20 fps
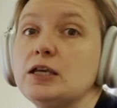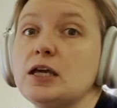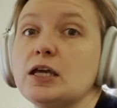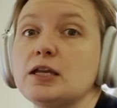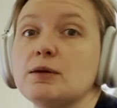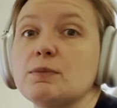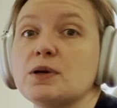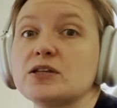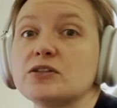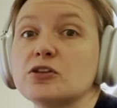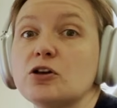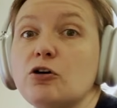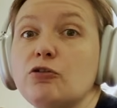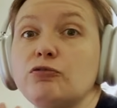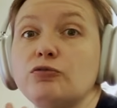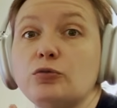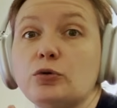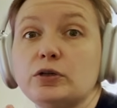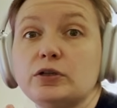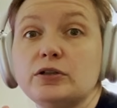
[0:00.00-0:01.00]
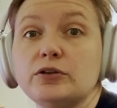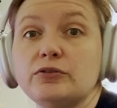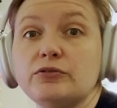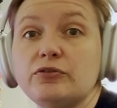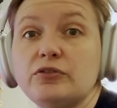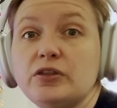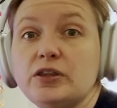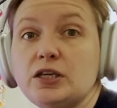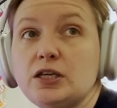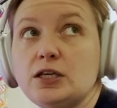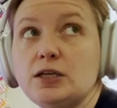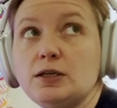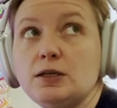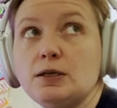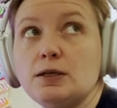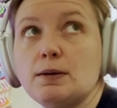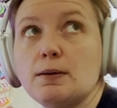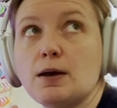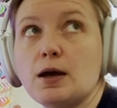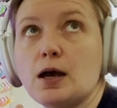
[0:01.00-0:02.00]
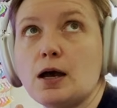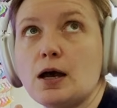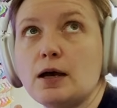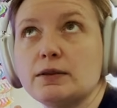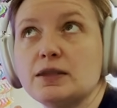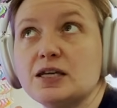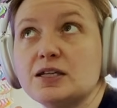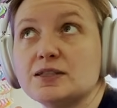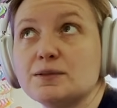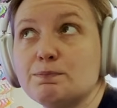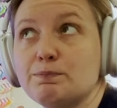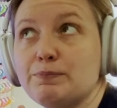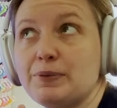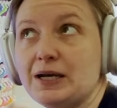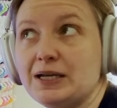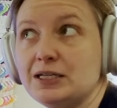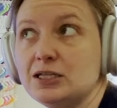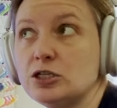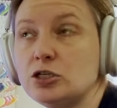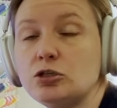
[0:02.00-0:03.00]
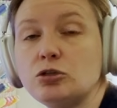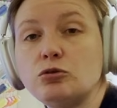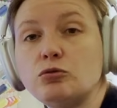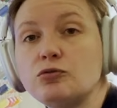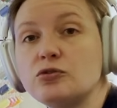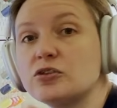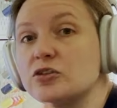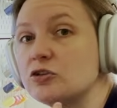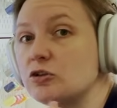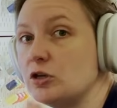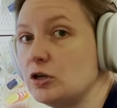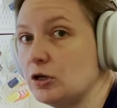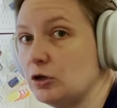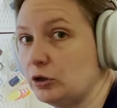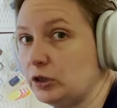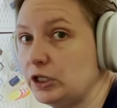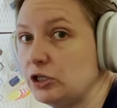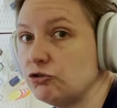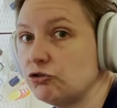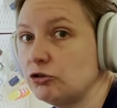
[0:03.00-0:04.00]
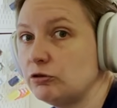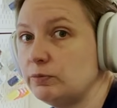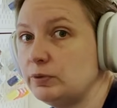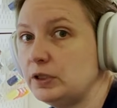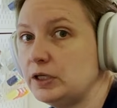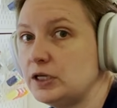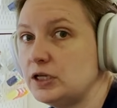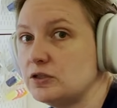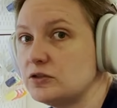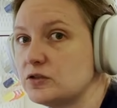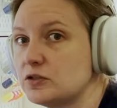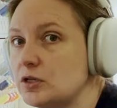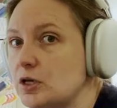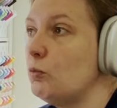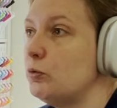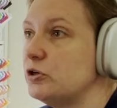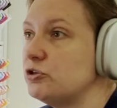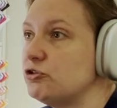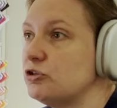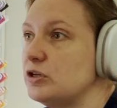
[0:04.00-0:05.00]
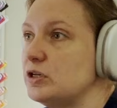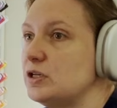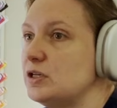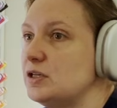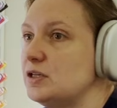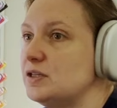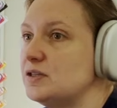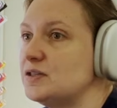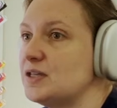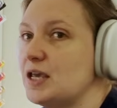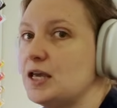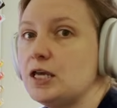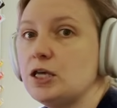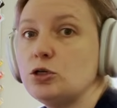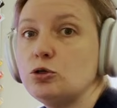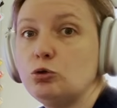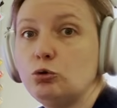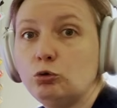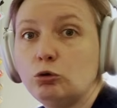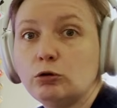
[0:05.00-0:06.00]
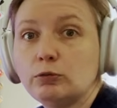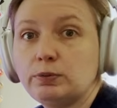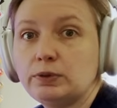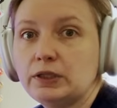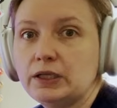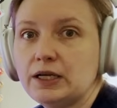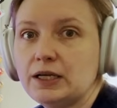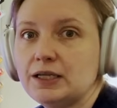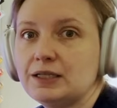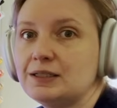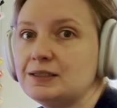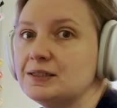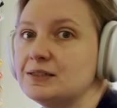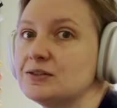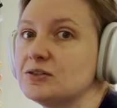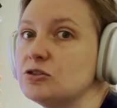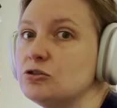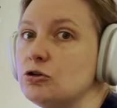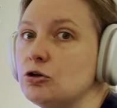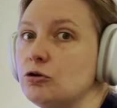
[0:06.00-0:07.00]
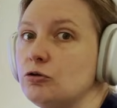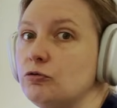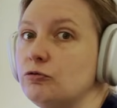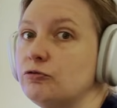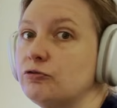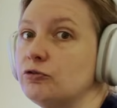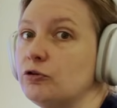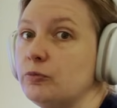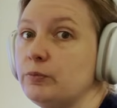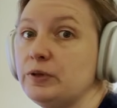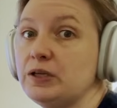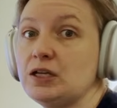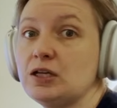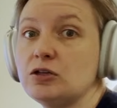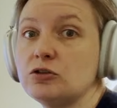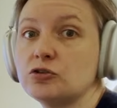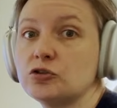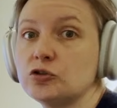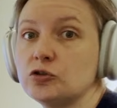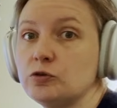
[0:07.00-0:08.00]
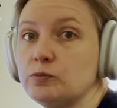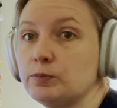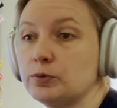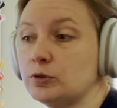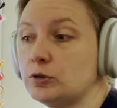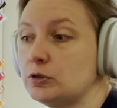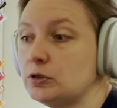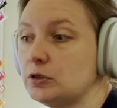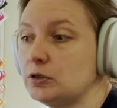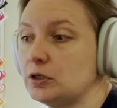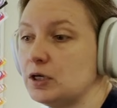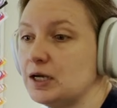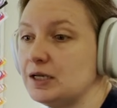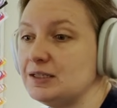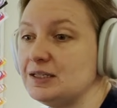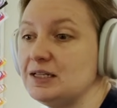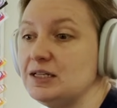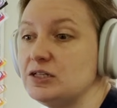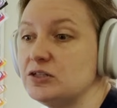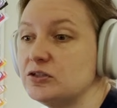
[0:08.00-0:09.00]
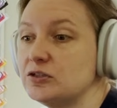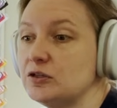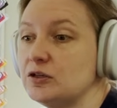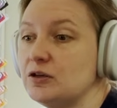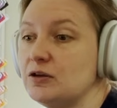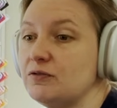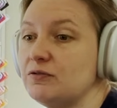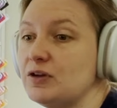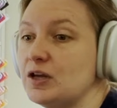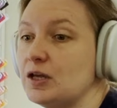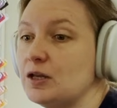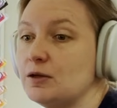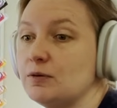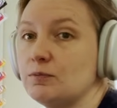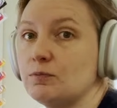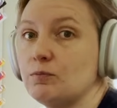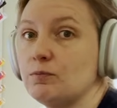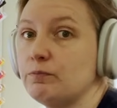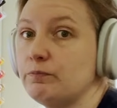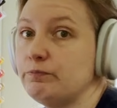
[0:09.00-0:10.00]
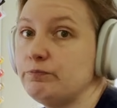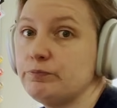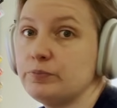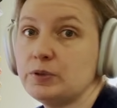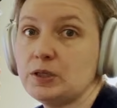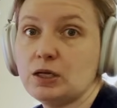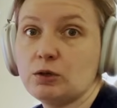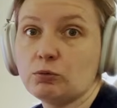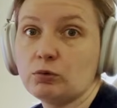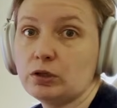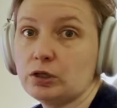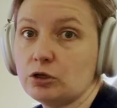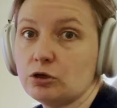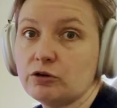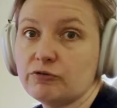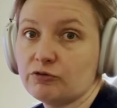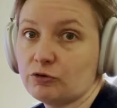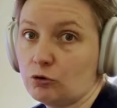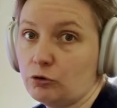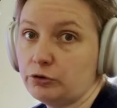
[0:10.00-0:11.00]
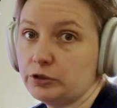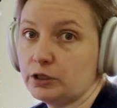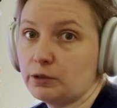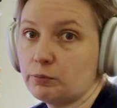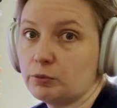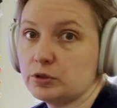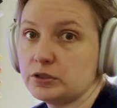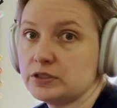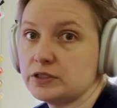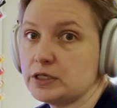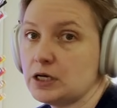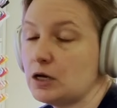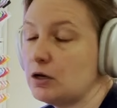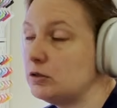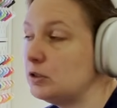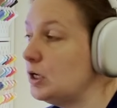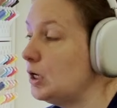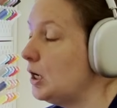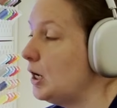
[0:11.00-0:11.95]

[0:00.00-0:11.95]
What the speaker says: getting myself one of the, I think it's ByQ's glacier plates, which is a cool plate, and it's known for being super adhesive and being really good for holding a print down.